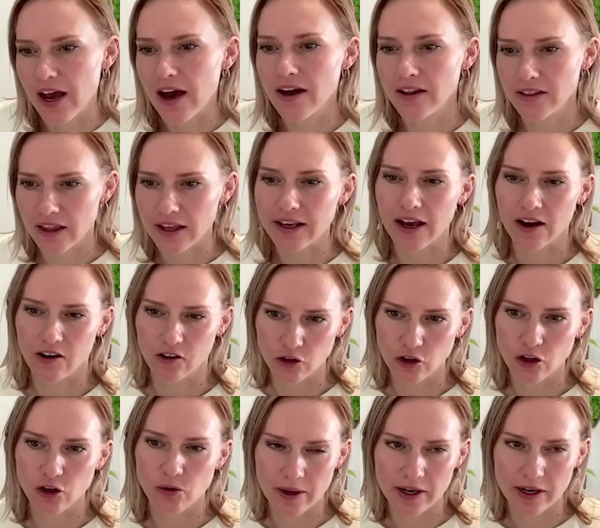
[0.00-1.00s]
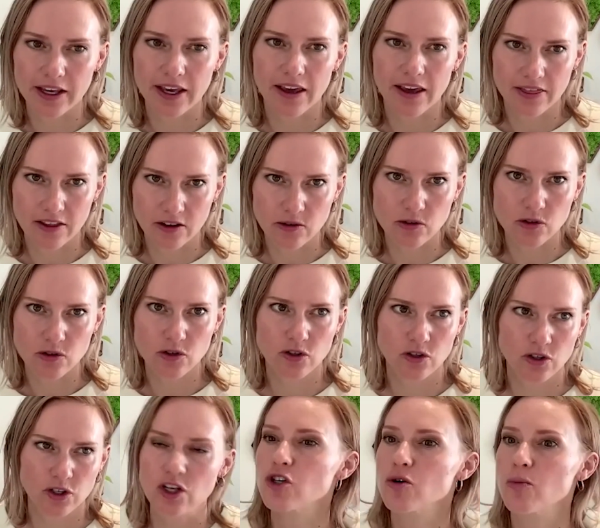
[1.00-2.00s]
Yeah, like how do you mitigate those
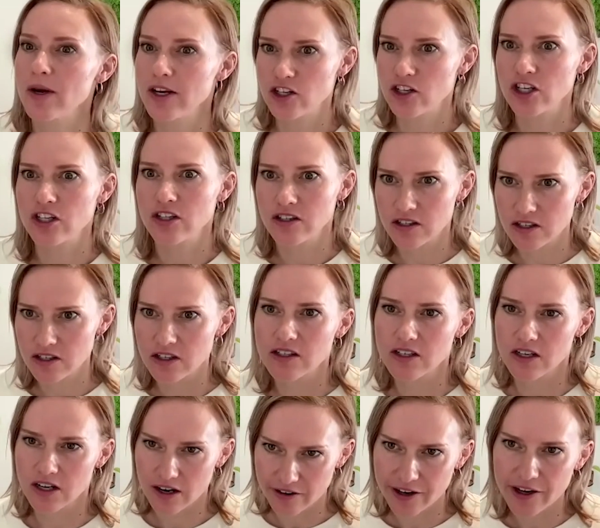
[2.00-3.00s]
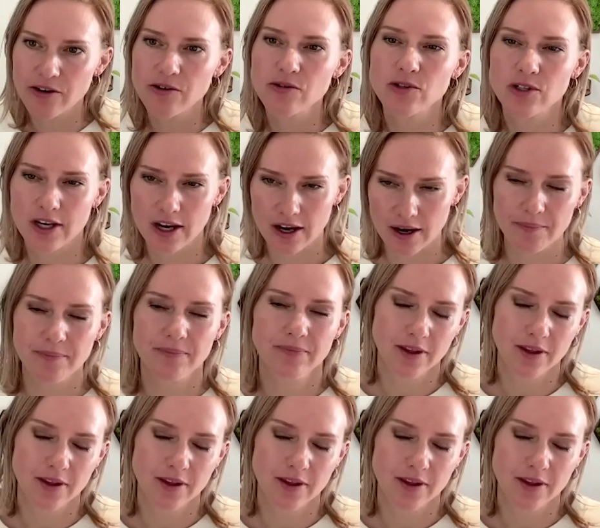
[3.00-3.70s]
situations and scenarios? Yeah.